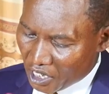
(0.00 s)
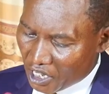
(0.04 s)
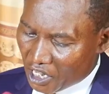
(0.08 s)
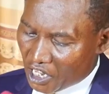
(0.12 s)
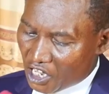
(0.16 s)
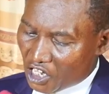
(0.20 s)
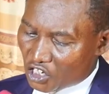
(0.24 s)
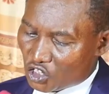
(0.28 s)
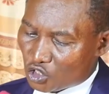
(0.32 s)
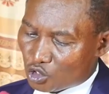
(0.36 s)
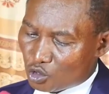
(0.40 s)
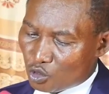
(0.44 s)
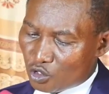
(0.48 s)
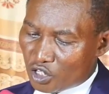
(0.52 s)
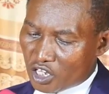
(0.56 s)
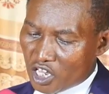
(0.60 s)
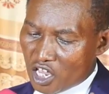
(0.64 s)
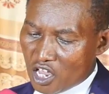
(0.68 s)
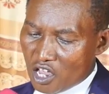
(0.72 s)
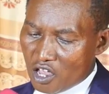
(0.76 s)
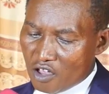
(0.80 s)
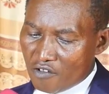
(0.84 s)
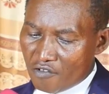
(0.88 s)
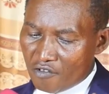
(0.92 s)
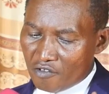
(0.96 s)
is to
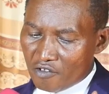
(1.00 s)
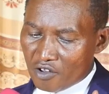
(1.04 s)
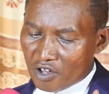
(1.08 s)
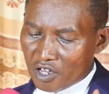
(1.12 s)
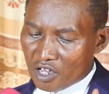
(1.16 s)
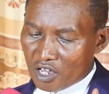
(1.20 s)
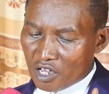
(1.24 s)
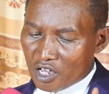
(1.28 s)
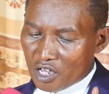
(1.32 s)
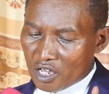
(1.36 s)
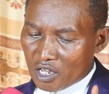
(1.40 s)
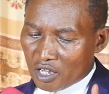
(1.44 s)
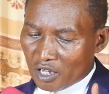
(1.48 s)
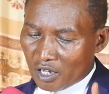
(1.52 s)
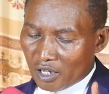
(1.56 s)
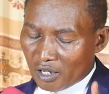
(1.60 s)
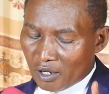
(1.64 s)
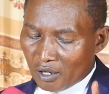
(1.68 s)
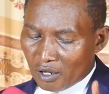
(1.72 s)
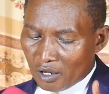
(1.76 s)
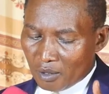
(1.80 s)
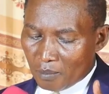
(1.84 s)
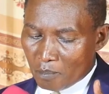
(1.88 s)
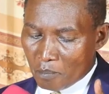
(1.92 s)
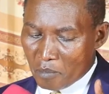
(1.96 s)
give
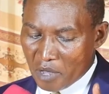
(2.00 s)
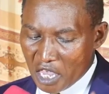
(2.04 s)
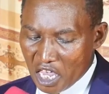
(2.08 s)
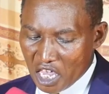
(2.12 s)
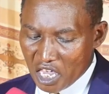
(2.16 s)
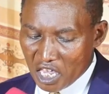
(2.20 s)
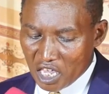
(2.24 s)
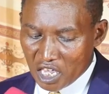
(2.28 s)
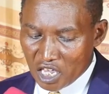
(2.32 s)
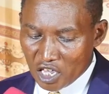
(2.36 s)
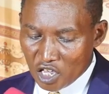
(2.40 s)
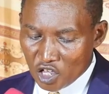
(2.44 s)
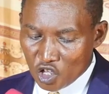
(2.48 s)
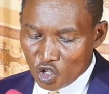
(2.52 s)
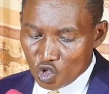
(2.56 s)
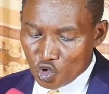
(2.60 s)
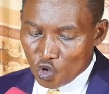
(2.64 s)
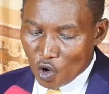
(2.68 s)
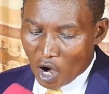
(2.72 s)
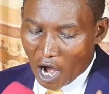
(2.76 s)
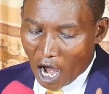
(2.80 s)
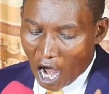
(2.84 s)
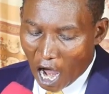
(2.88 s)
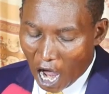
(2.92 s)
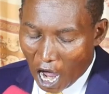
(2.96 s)
me
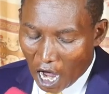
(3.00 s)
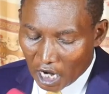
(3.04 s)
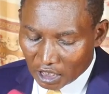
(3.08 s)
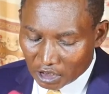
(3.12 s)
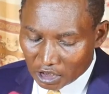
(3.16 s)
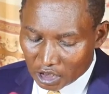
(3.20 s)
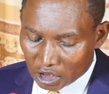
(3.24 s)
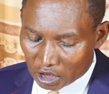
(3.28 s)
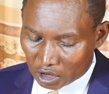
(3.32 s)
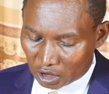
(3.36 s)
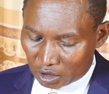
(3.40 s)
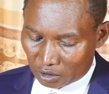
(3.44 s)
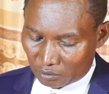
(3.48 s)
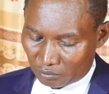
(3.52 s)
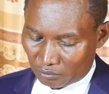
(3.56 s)
your heart.